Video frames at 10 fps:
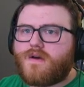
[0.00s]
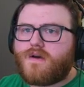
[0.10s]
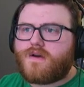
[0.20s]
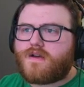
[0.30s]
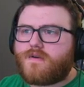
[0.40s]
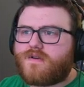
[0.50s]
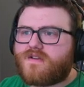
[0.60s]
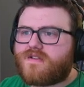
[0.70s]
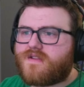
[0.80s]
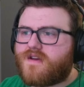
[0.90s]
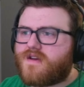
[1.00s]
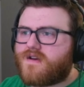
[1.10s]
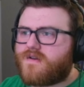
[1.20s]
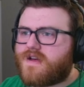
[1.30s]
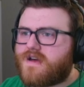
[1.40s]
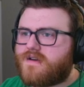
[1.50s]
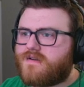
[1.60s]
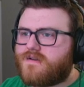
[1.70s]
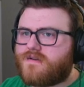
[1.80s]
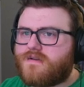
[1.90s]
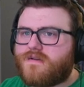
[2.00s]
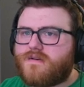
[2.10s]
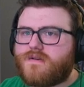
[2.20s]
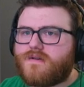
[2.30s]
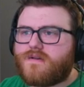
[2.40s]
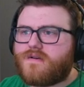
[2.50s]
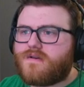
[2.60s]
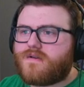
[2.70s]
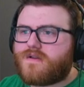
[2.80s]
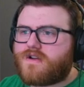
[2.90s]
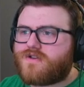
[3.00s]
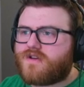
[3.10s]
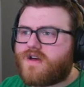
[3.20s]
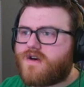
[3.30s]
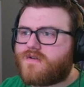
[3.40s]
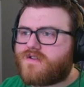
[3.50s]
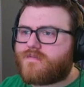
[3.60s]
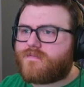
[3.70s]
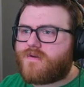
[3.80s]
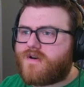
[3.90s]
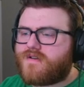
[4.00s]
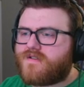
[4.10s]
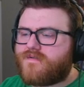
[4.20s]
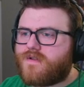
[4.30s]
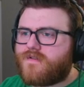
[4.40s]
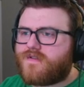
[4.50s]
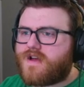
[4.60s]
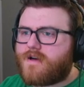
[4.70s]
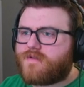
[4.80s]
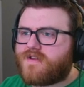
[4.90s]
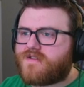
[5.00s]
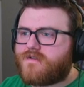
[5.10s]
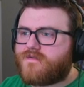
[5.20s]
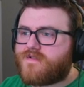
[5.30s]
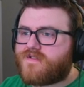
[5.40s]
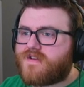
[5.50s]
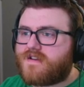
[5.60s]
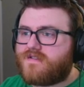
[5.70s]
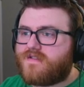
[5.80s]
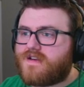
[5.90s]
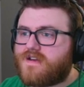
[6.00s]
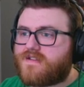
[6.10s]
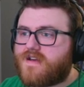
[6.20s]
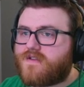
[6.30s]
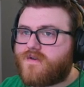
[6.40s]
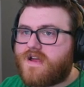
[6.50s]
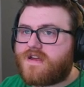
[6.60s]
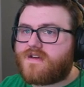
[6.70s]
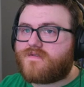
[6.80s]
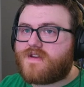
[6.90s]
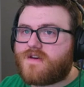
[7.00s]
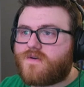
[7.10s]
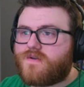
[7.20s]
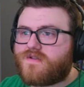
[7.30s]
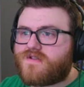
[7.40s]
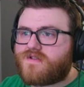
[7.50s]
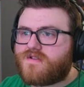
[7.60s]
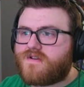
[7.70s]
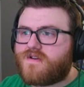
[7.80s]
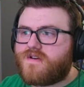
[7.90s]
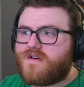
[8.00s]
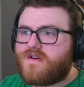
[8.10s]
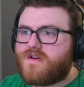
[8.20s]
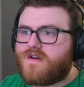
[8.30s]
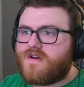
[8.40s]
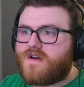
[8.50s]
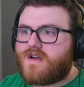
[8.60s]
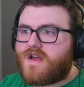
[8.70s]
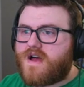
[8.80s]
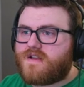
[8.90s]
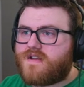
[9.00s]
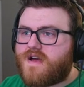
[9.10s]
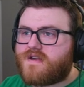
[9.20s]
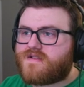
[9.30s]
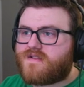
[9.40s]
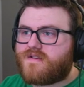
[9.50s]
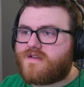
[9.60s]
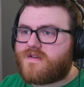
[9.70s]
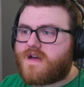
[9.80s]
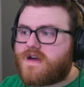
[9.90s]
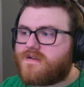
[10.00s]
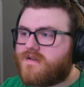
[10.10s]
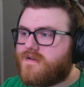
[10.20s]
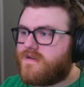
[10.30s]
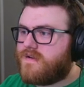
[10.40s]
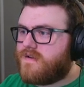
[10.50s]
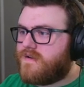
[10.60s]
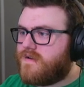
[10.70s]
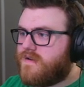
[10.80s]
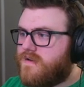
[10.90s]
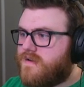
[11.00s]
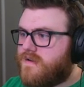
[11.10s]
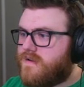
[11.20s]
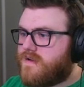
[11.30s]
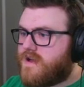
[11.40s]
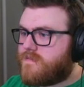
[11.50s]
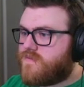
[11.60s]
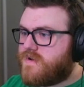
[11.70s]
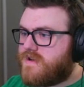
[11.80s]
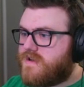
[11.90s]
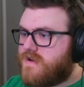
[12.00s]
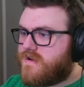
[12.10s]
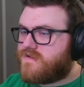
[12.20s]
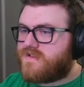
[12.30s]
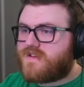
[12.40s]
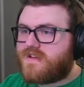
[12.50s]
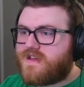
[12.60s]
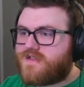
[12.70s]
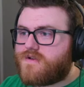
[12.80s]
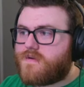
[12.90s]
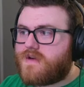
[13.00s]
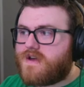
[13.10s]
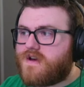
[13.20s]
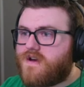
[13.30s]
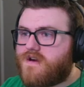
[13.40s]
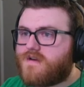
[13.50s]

Okay, what is, uh, okay. Touch and go. This part is full of anomalies known for suddenly accelerating vehicles. And hot dust. Okay. Yep, we are just gonna get through here.